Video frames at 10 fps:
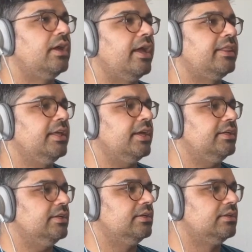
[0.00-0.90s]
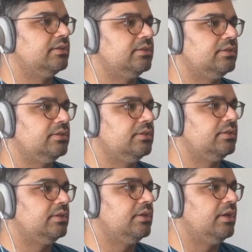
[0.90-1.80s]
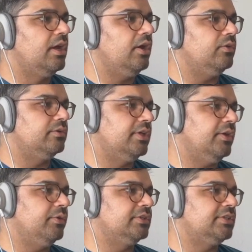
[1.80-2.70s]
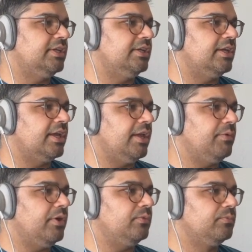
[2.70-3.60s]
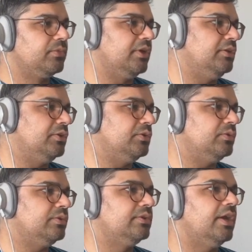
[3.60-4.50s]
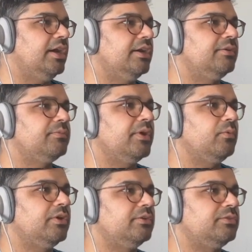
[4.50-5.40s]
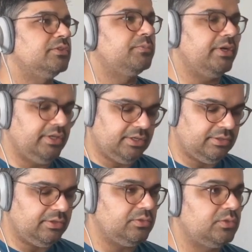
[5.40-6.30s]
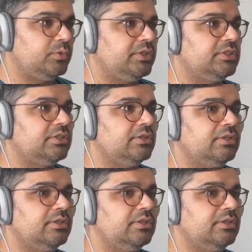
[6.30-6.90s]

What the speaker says: think I did. Oh, yeah, we can say it came out hello, my wonderful spelling, hello Twitch.